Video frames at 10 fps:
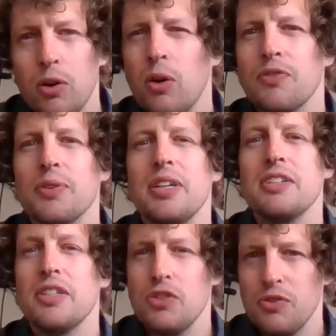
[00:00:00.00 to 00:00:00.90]
Go for
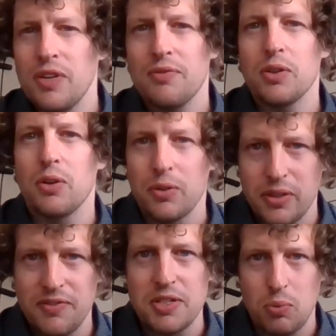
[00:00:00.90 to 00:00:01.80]
things that you've never heard
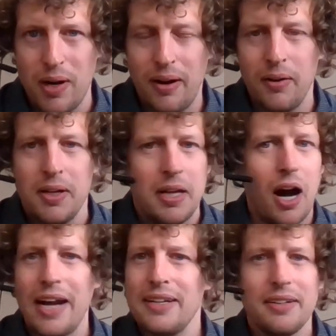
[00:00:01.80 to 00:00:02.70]
of as well.
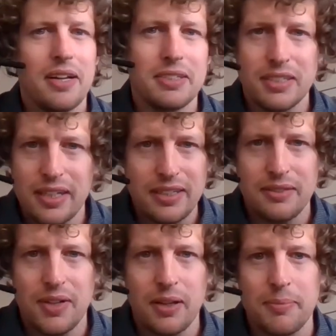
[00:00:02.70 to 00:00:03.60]
I did not study
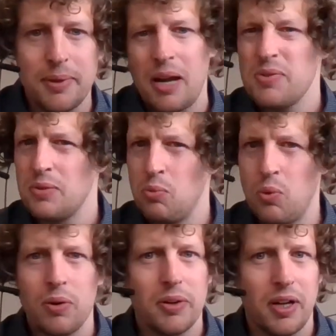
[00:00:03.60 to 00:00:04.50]
development. I was in
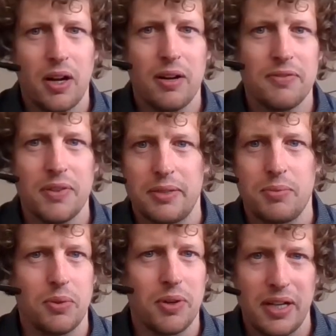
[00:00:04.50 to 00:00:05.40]
war and conflict
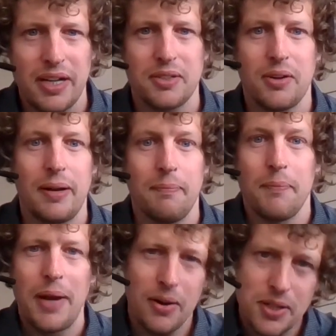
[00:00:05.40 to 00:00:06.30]
with organized crime.
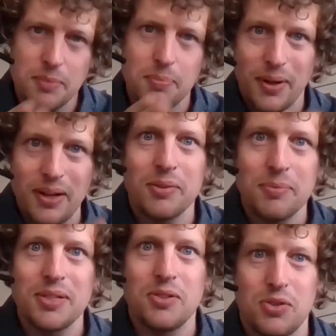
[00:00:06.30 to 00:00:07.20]
Now I support
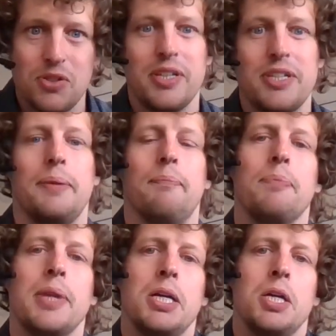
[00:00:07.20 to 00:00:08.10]
governments in nutrition.
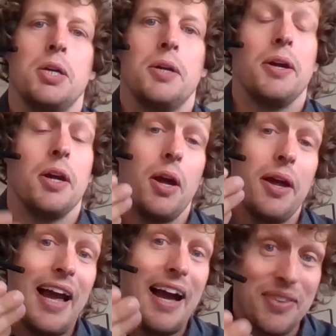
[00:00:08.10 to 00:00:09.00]

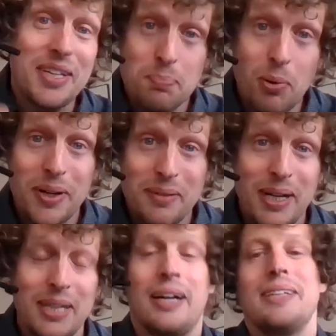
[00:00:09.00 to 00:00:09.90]
At this point in
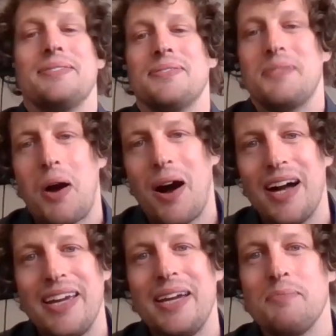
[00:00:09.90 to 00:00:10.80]
my life,
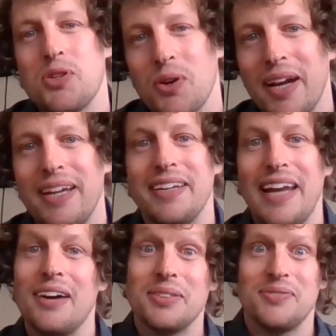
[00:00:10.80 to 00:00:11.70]
I am trying
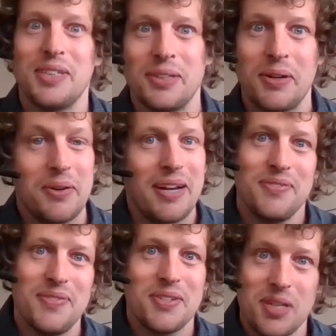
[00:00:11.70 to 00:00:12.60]
now to figure out,
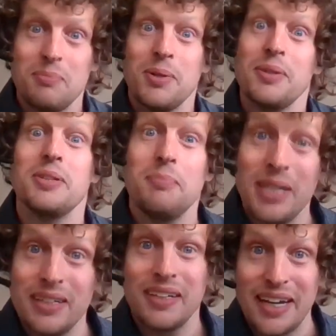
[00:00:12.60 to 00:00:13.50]
I've stumbled into
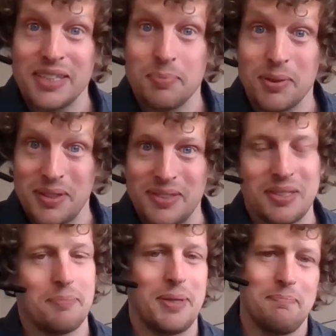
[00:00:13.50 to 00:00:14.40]
being an expert in
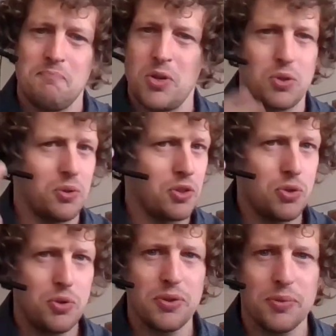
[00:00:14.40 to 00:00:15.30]
something. There's only
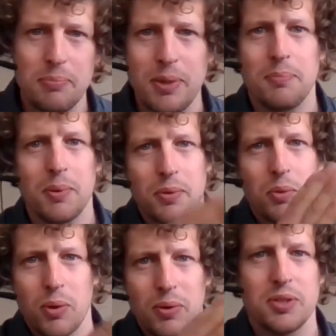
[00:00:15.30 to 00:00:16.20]
two or three people in the
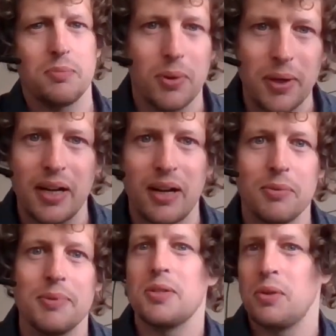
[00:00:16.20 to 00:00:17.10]
world supporting
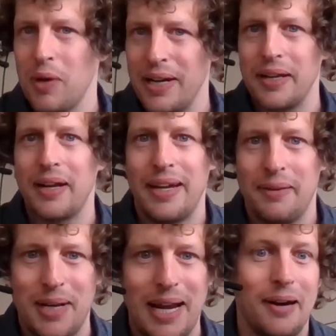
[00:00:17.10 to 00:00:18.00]
governments in the way that I
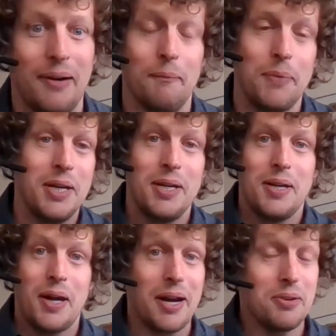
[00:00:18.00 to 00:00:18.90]
am now.
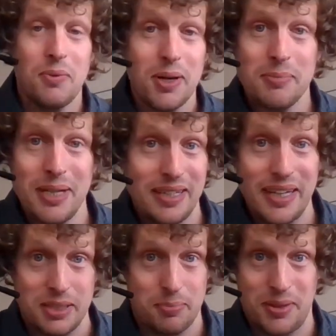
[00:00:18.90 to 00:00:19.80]
I don't want to be an
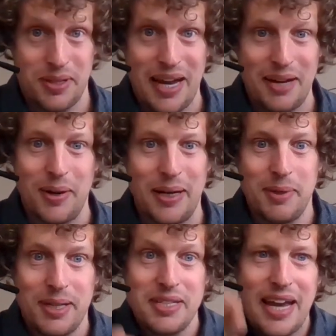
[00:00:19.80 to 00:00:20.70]
expert in that way
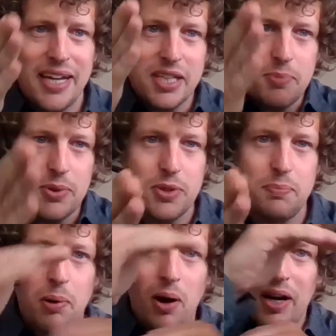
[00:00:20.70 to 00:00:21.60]
because experts
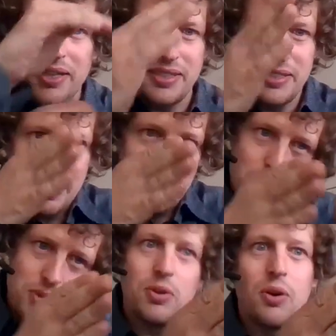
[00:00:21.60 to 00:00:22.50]
box and say, well,
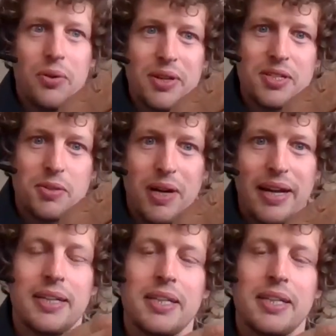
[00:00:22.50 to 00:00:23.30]
you go this way.